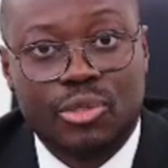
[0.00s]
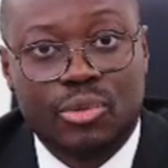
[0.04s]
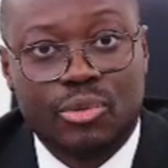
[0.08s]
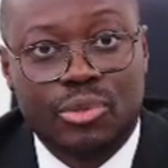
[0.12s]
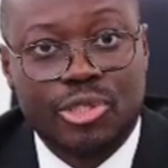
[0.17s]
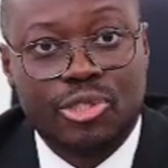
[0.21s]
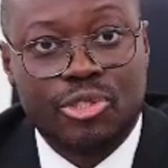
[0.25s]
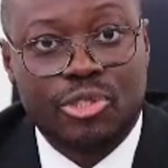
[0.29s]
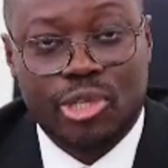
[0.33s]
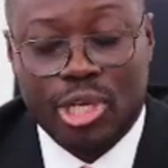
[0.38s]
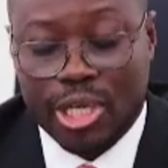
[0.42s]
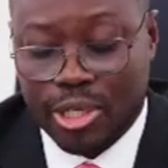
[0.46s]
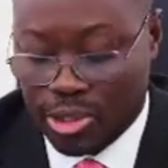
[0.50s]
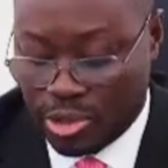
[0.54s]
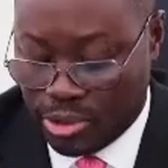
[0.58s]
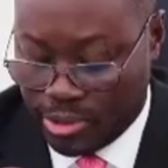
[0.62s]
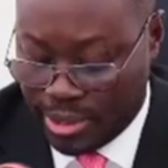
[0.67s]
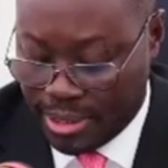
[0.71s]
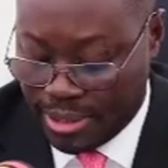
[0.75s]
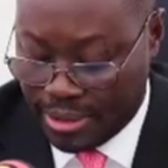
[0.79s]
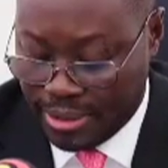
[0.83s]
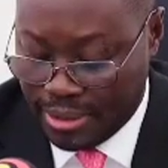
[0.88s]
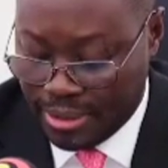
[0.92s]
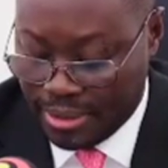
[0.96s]

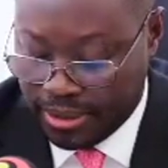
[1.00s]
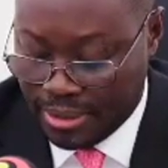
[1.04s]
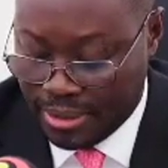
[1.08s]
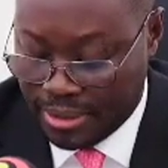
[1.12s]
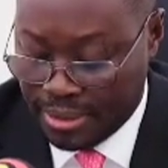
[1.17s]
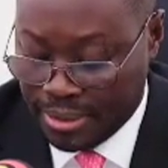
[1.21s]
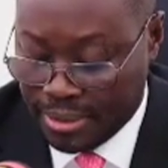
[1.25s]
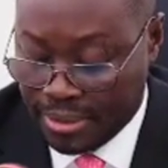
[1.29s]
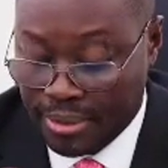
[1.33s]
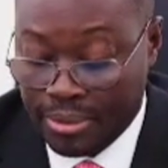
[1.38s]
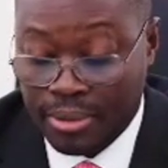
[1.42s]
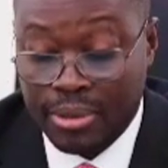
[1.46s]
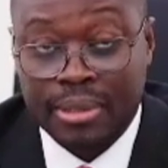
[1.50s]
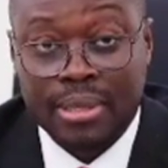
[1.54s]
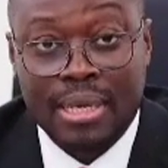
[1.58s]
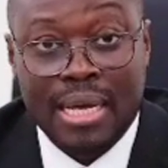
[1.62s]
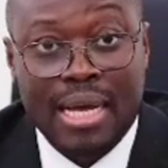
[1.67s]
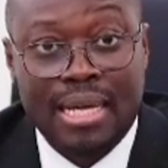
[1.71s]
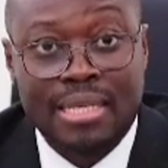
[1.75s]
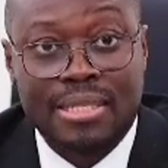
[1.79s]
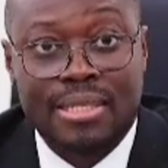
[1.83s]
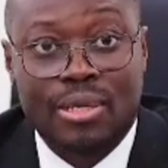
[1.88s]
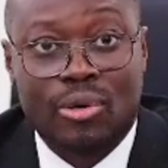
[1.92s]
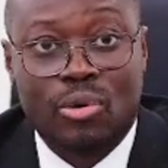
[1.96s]
restructuring
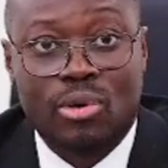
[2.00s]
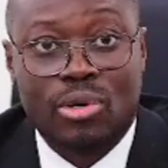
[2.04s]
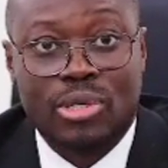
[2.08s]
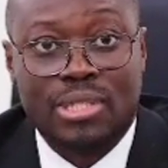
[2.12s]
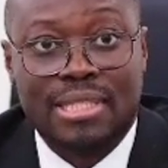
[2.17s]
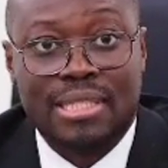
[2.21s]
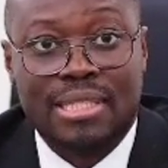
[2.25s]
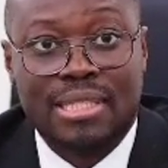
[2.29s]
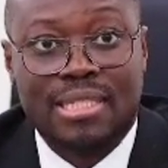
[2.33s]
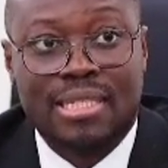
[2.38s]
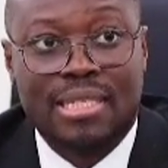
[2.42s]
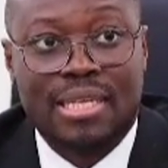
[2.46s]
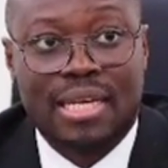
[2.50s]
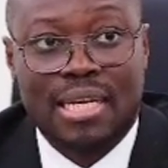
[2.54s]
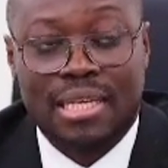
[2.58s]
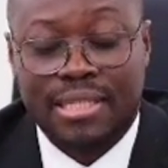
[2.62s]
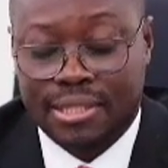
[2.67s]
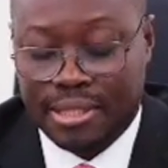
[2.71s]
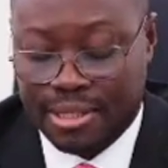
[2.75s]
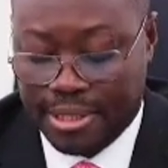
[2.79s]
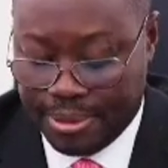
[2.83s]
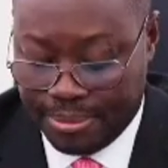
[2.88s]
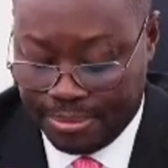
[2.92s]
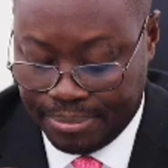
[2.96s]
as a
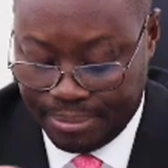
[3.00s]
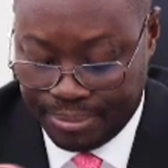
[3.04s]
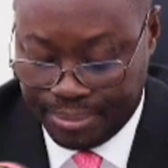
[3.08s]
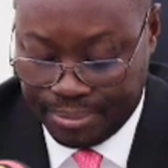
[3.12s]
conditionality.